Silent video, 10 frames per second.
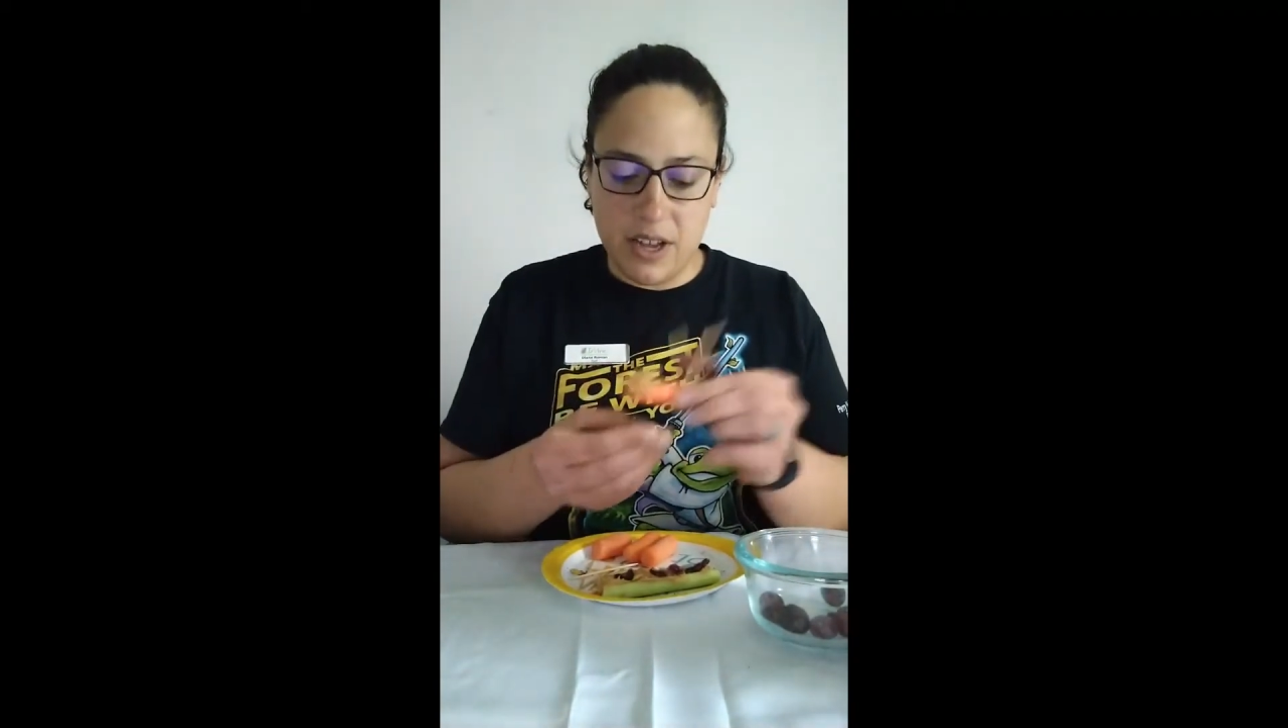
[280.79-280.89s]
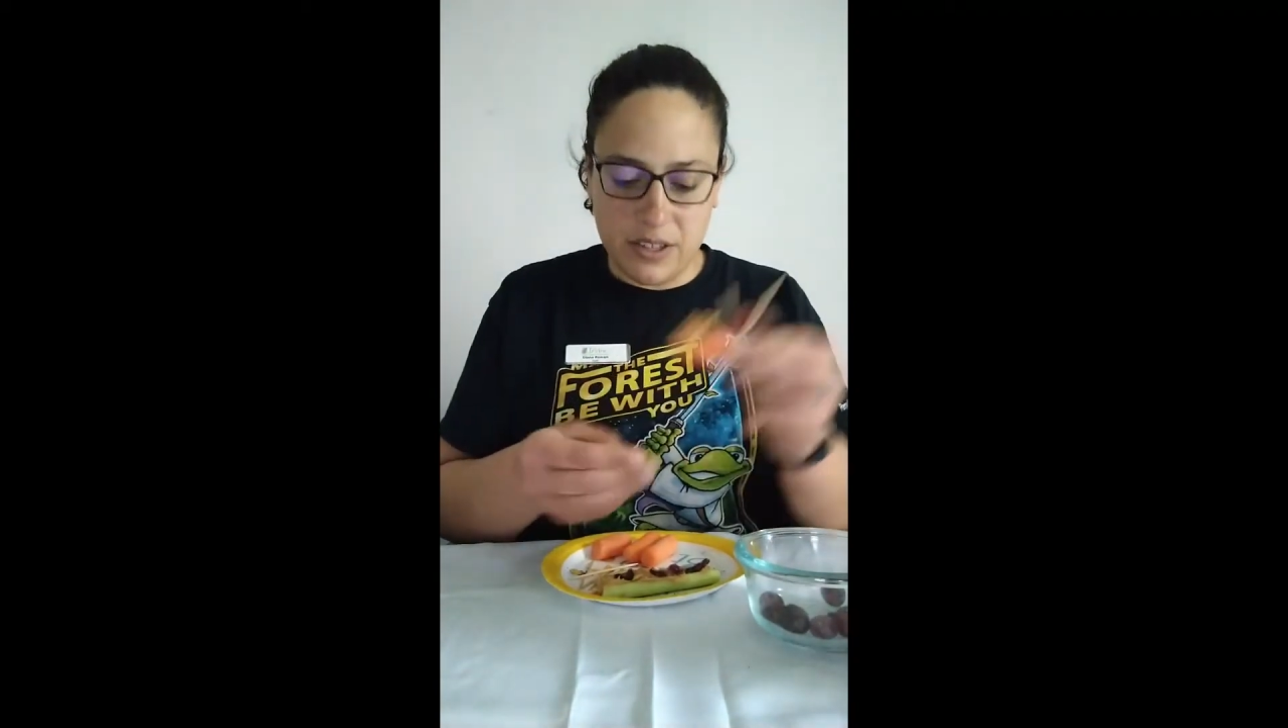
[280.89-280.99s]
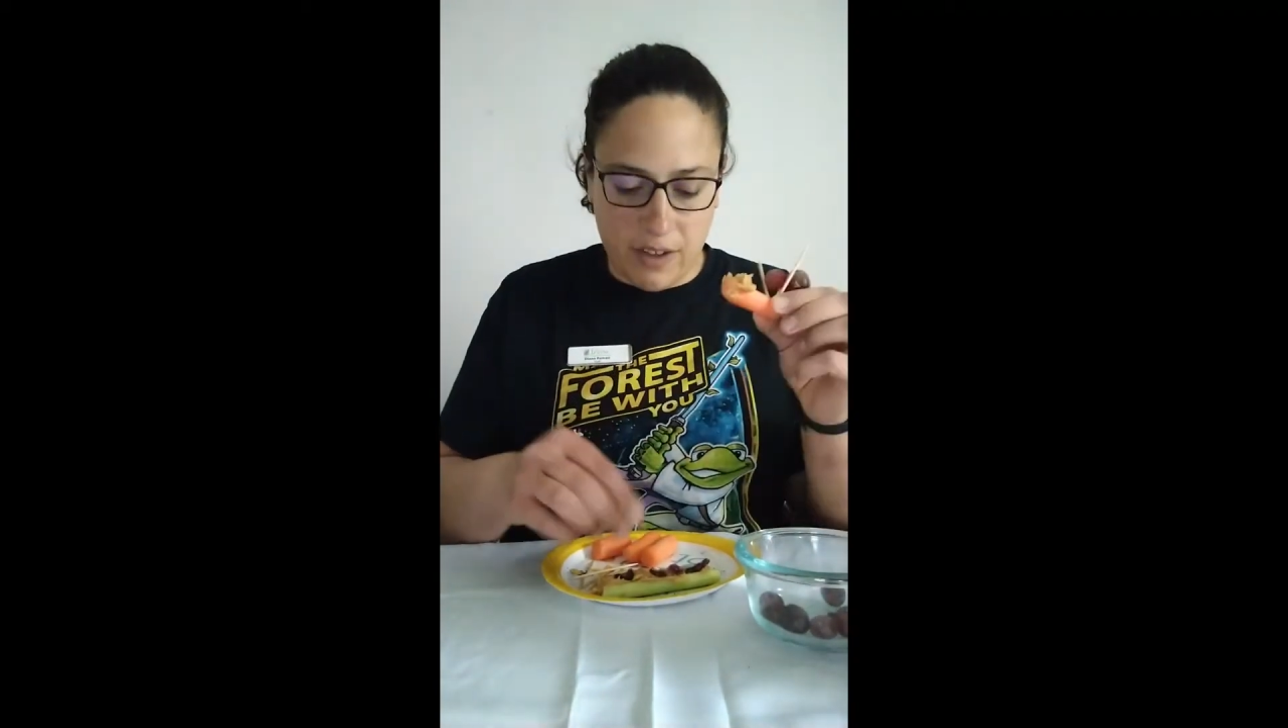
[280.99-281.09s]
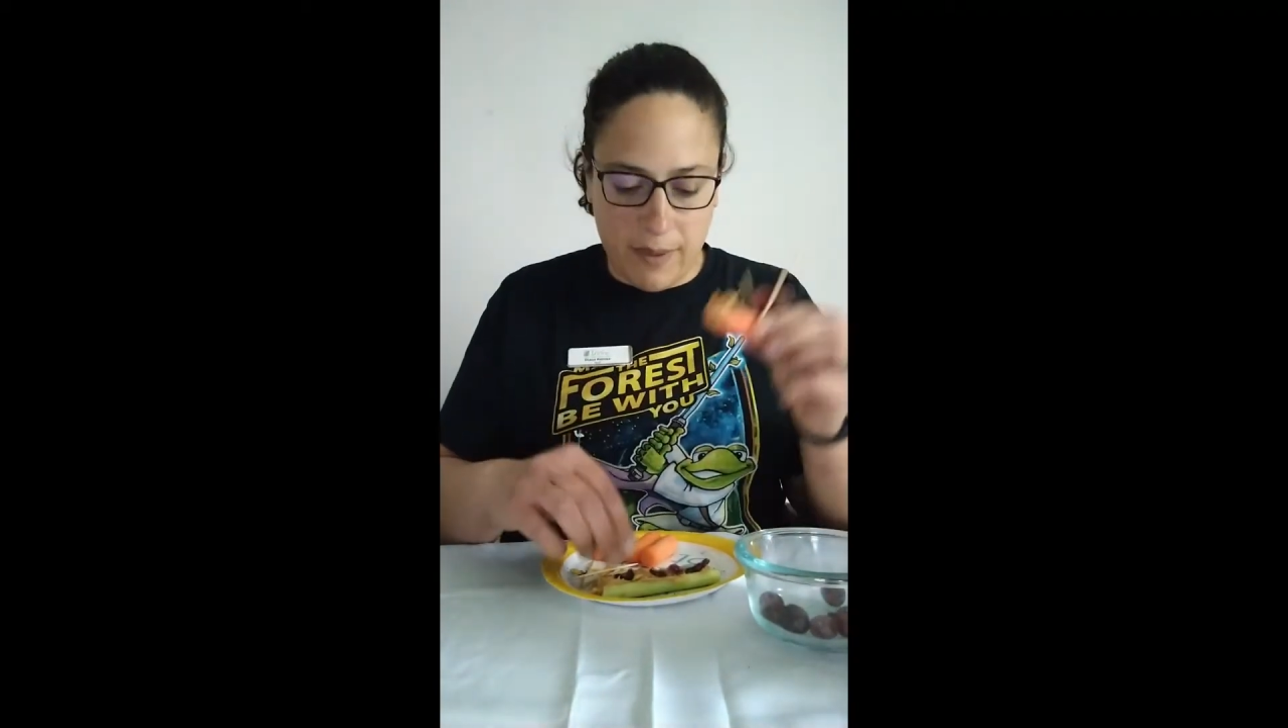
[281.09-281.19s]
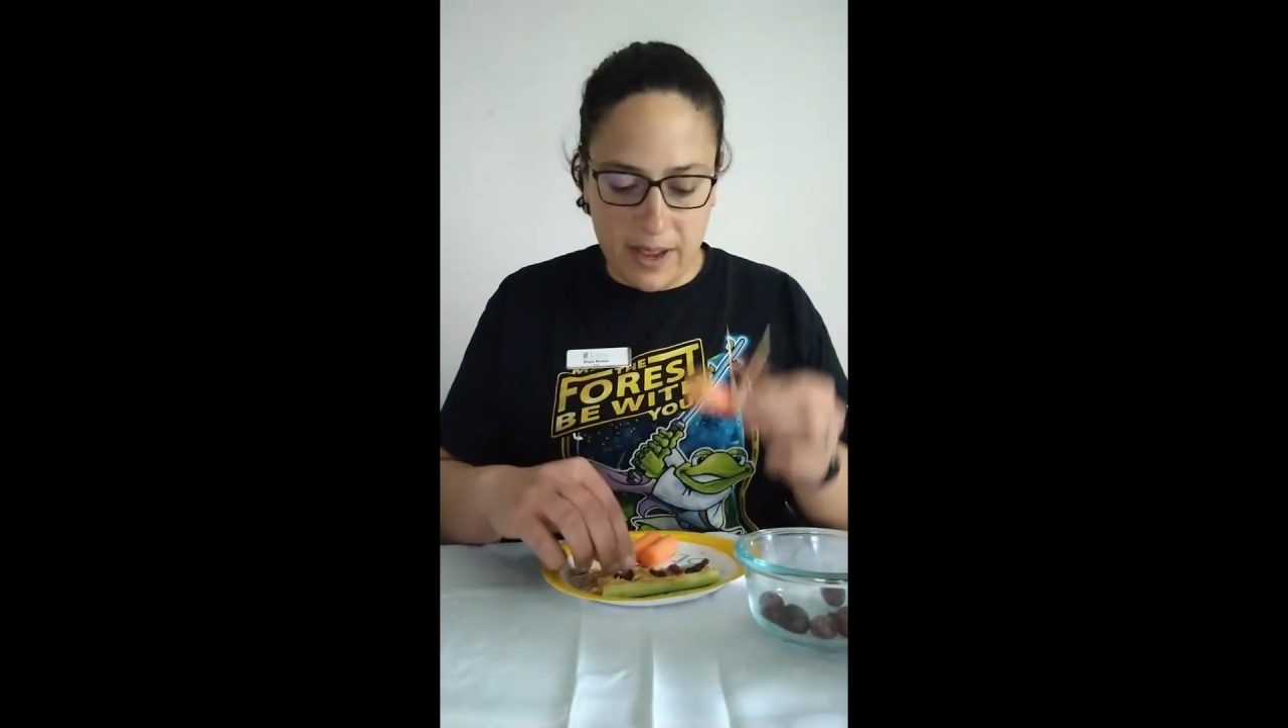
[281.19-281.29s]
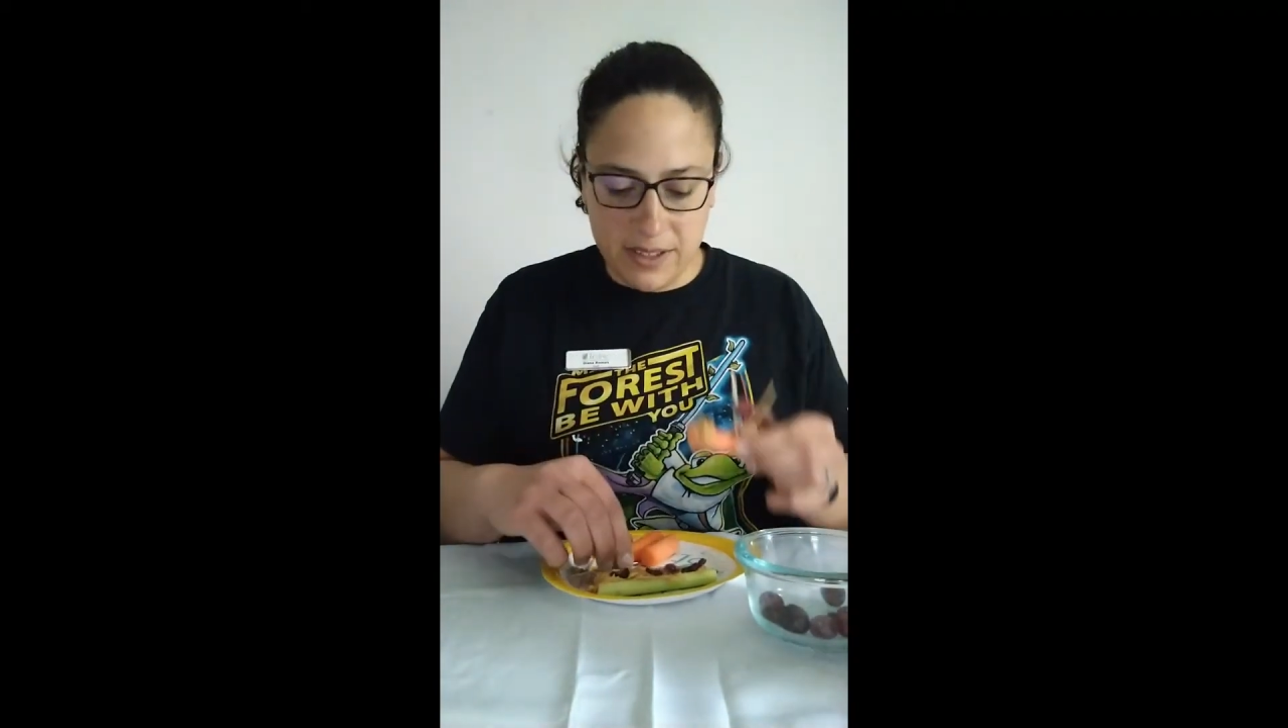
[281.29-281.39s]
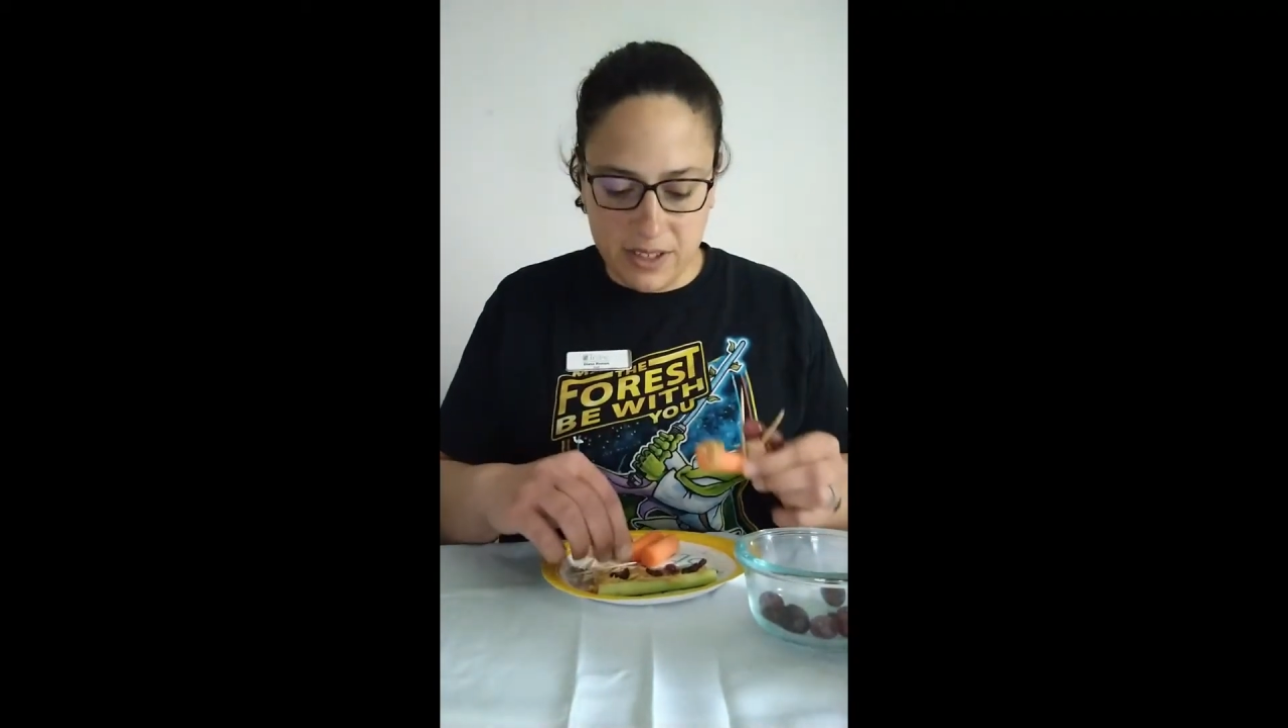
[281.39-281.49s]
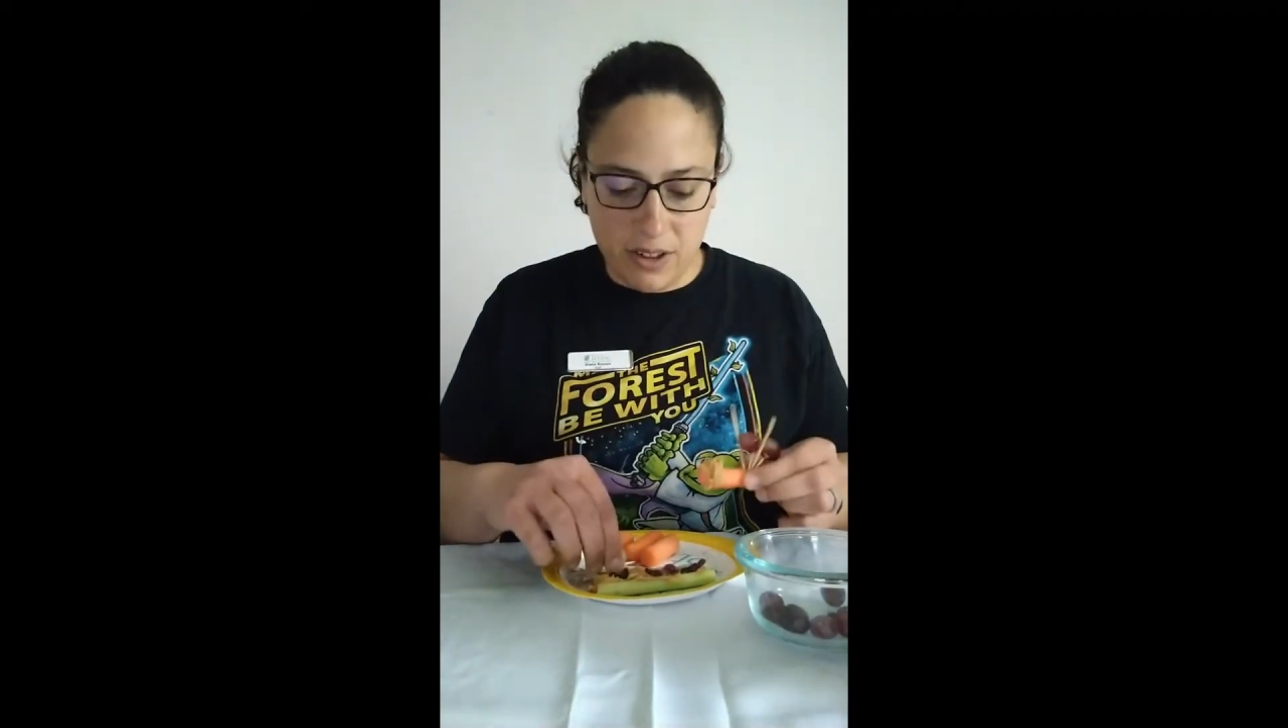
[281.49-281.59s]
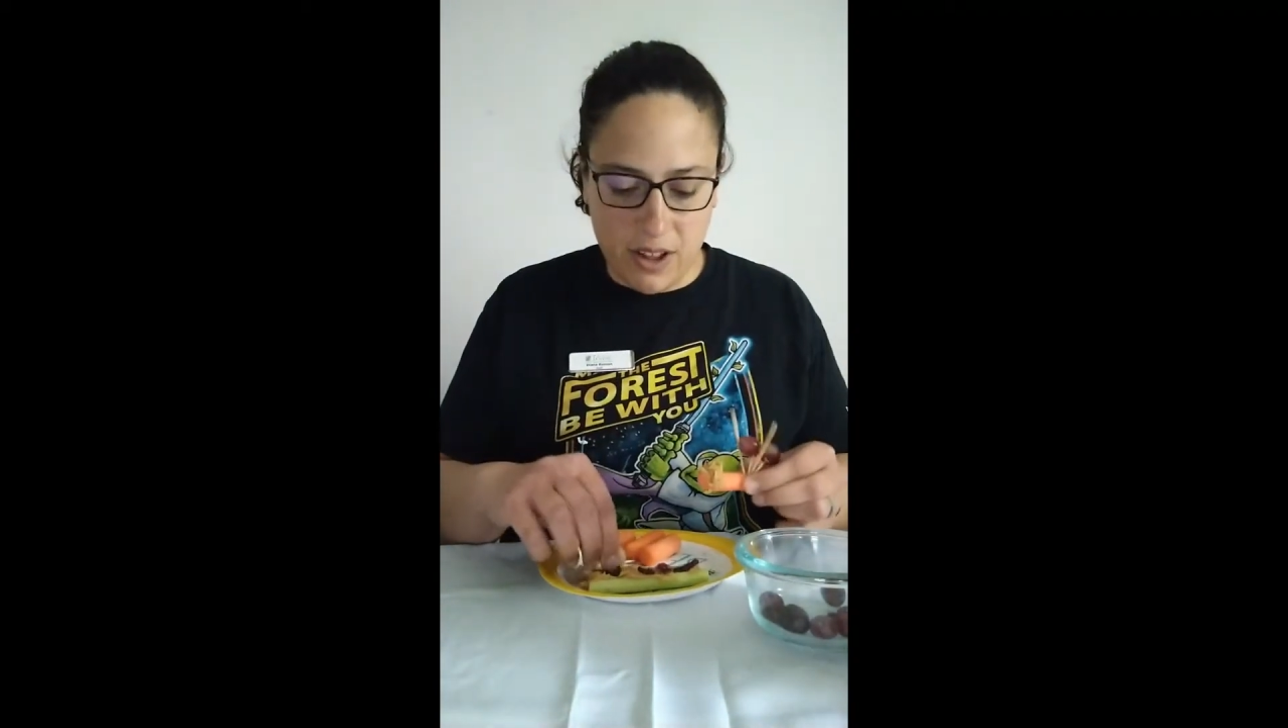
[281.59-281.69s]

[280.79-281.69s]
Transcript: So I've ants on a